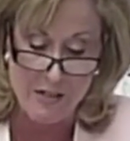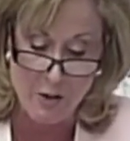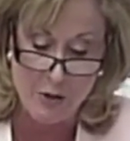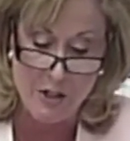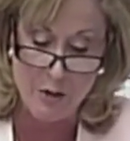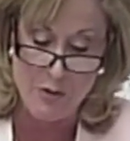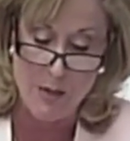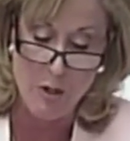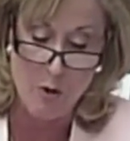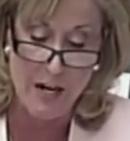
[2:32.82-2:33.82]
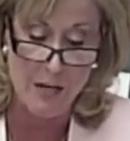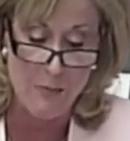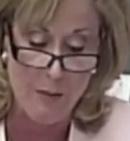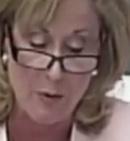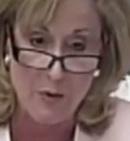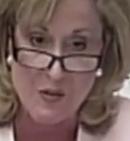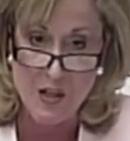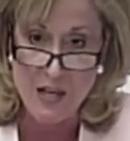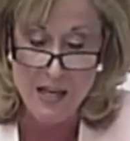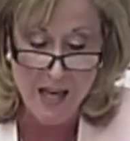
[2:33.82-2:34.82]
32 Democratic members,
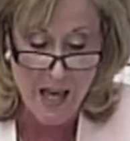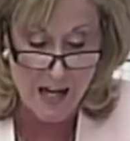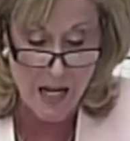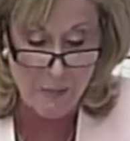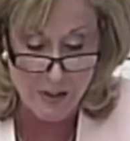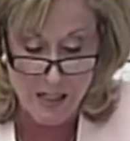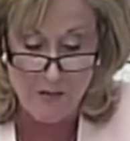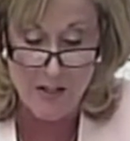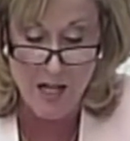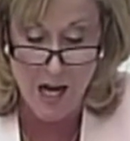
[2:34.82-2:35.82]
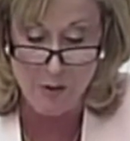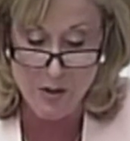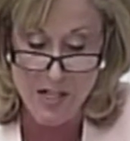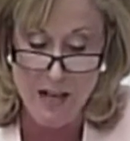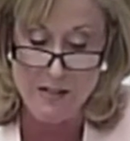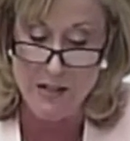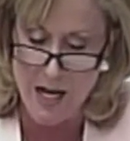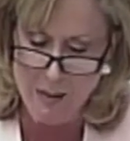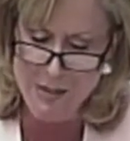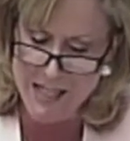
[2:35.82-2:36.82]
and I believe that Congress has an
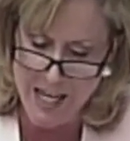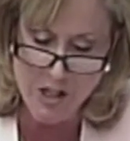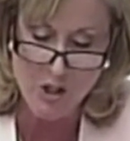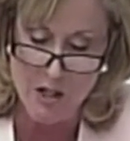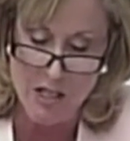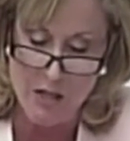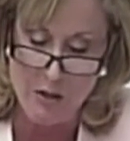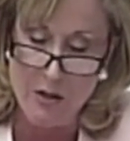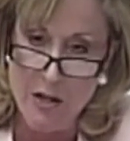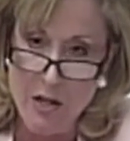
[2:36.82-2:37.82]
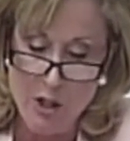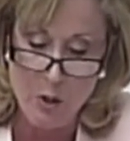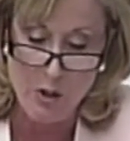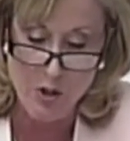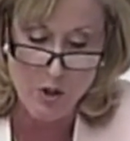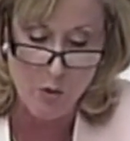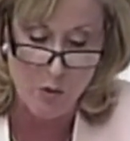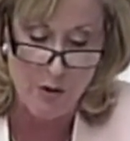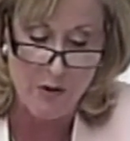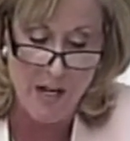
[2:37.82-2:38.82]
obligation here to
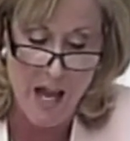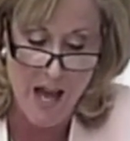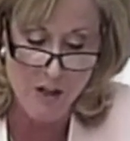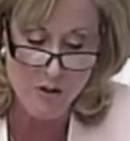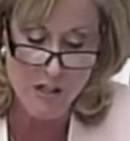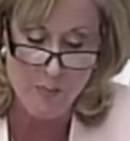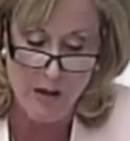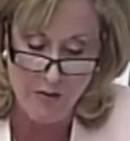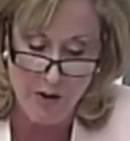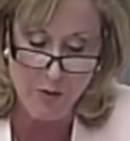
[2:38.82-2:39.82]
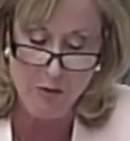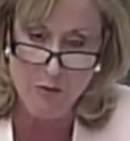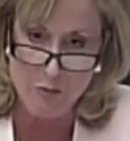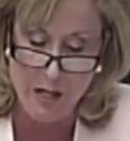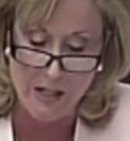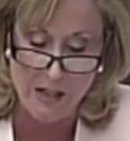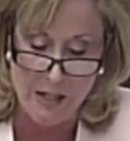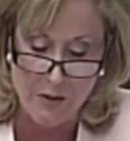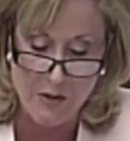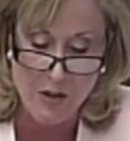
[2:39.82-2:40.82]
ensure that actions by federal
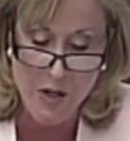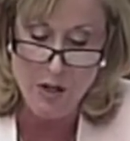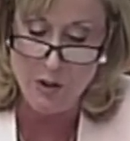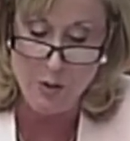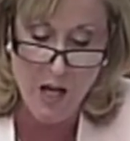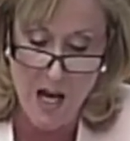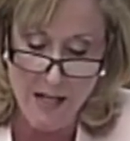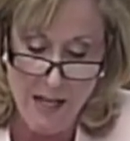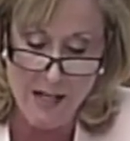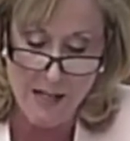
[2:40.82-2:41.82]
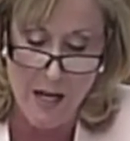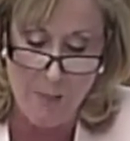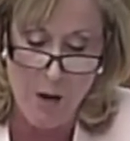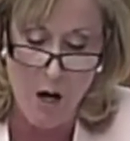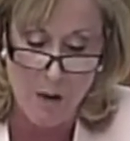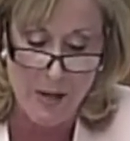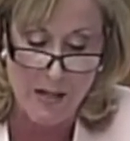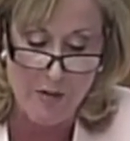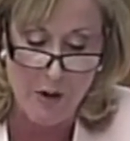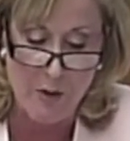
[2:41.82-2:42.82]
regulators do not end up harming
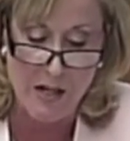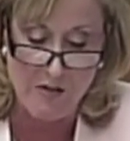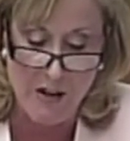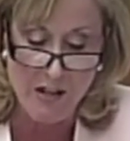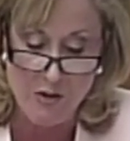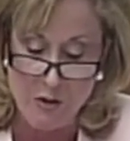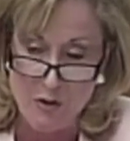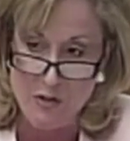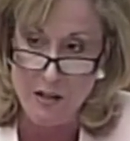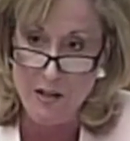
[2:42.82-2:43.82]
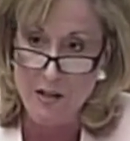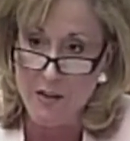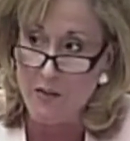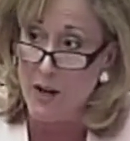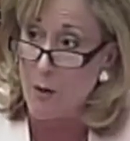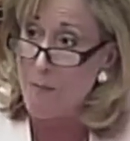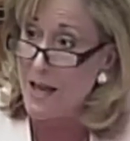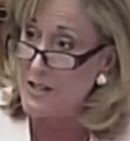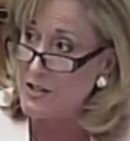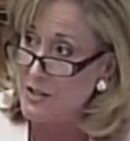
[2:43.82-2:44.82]
the very investors that they are
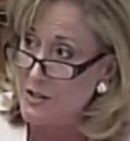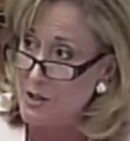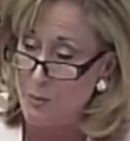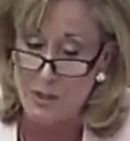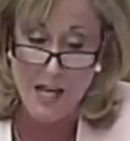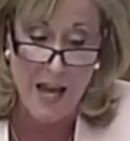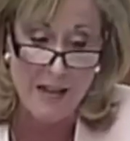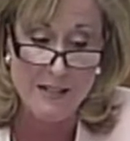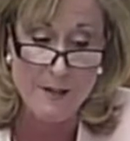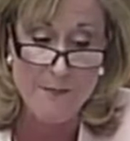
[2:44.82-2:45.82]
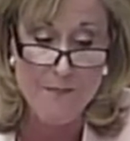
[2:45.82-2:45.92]
meant to protect.